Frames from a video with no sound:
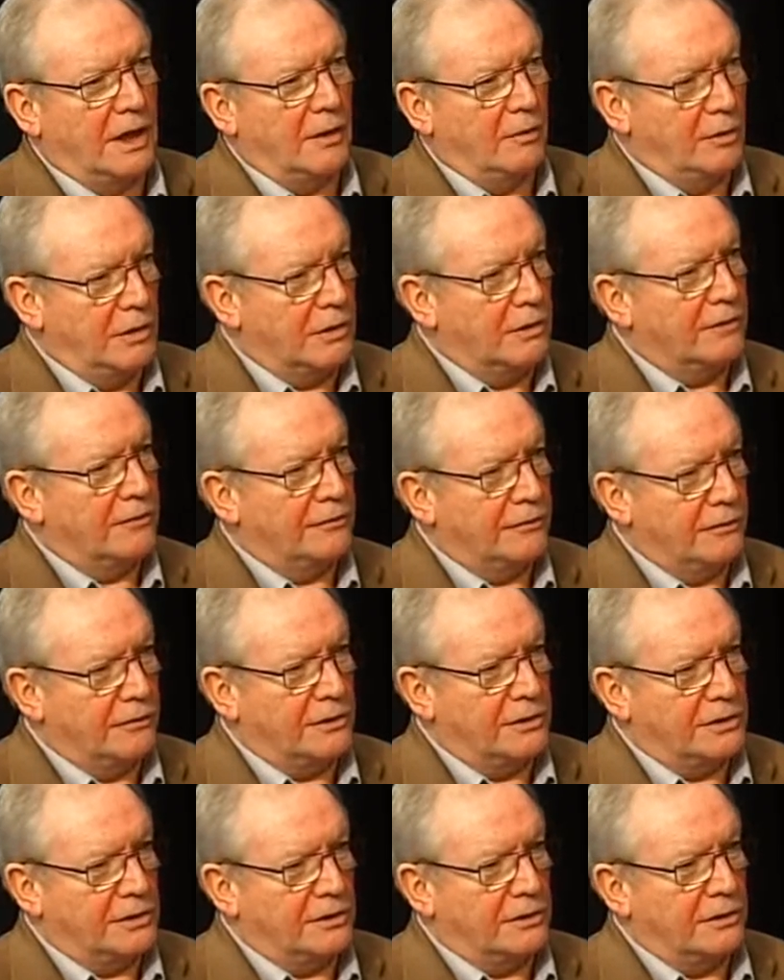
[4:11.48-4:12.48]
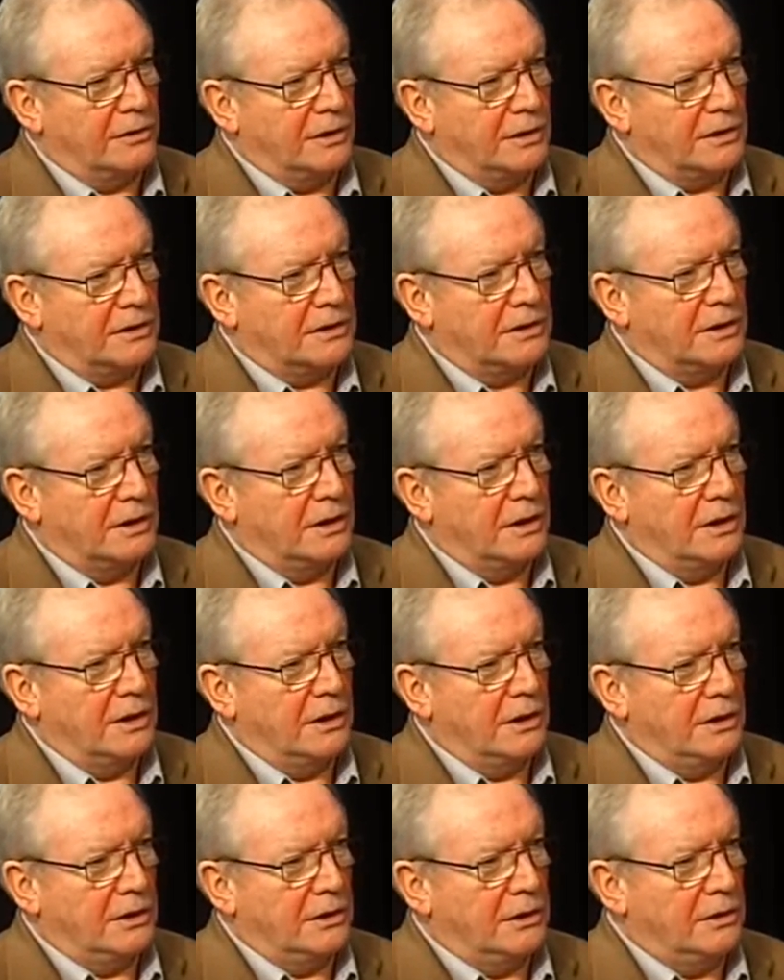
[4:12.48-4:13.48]
and we go for insurance,
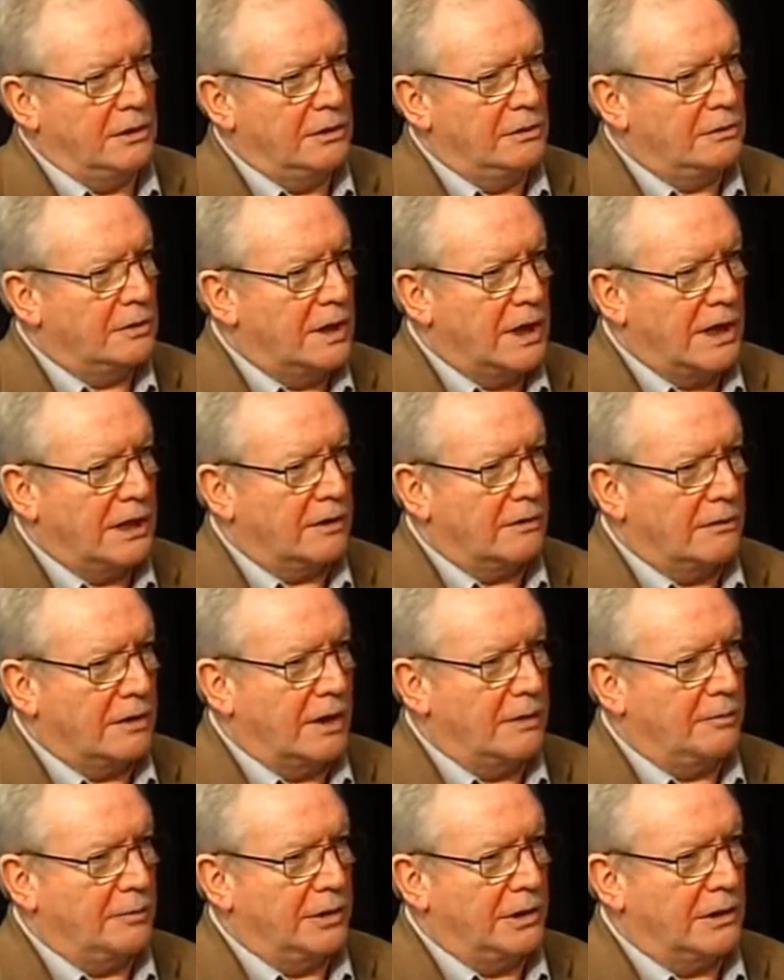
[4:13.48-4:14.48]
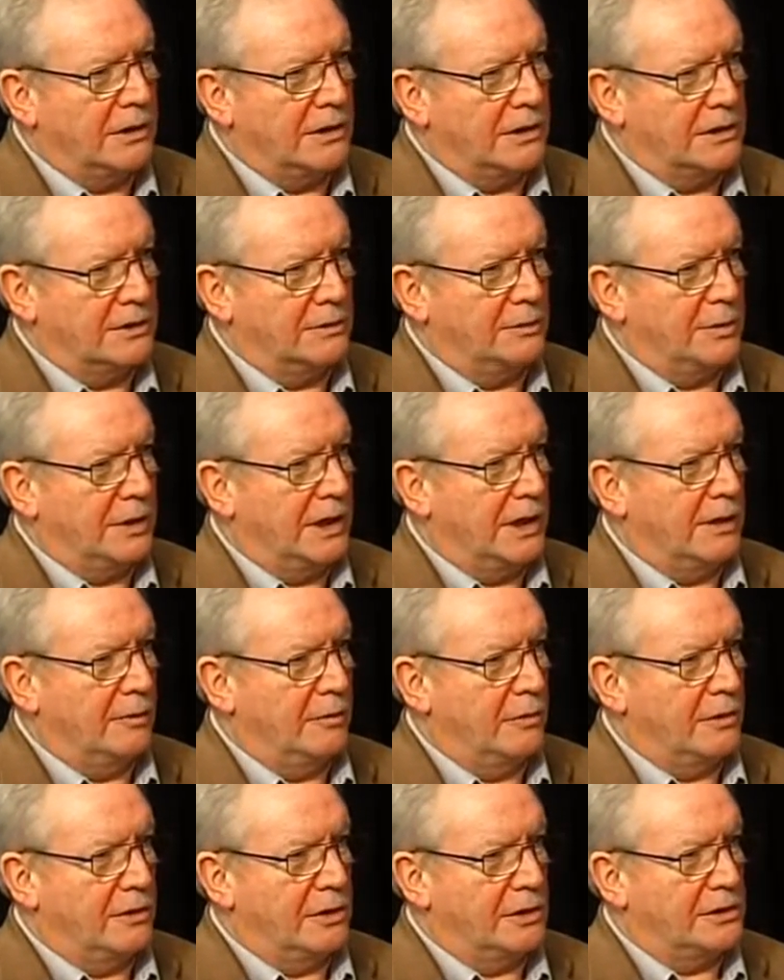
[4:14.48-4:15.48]
you can't gripe because you're paying
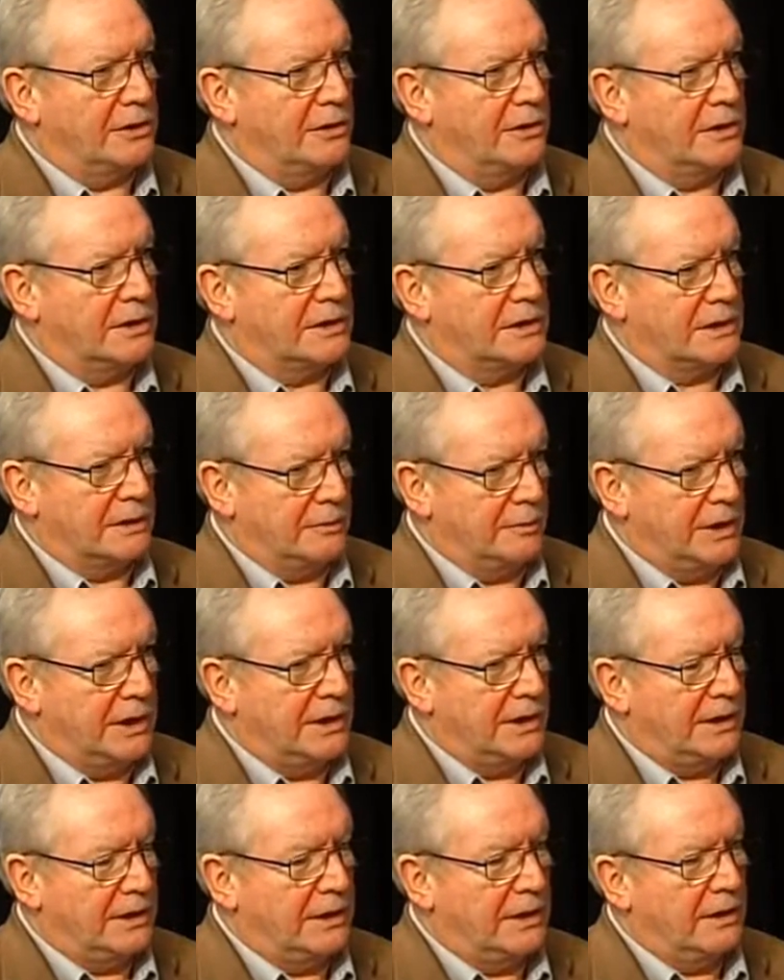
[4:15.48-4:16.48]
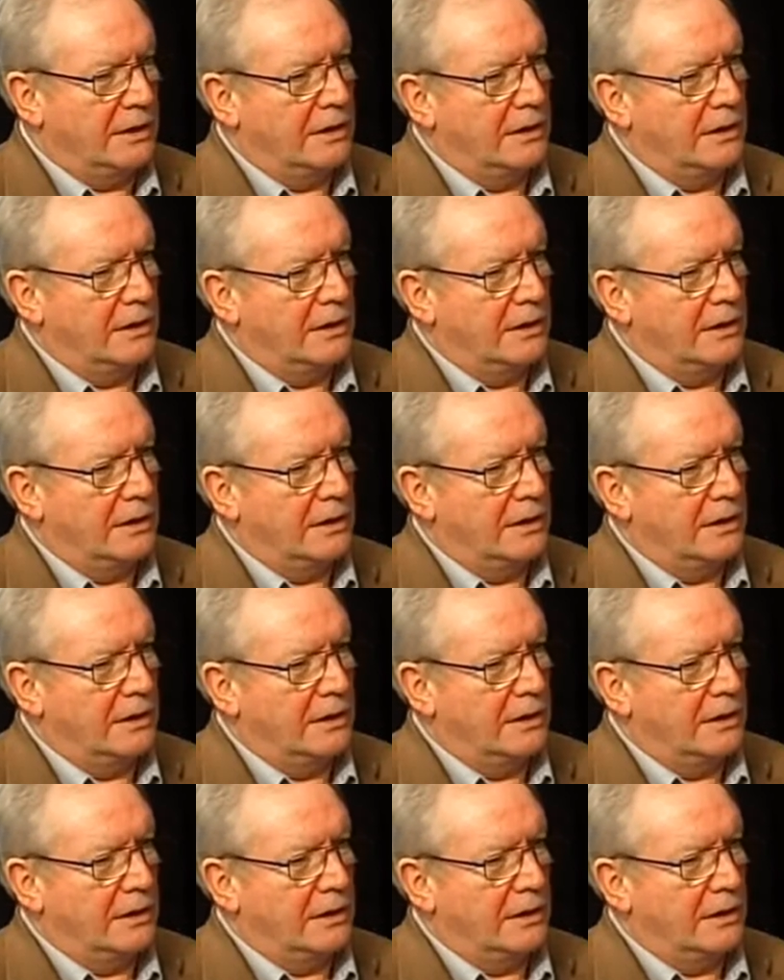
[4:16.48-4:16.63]
more insurance than me.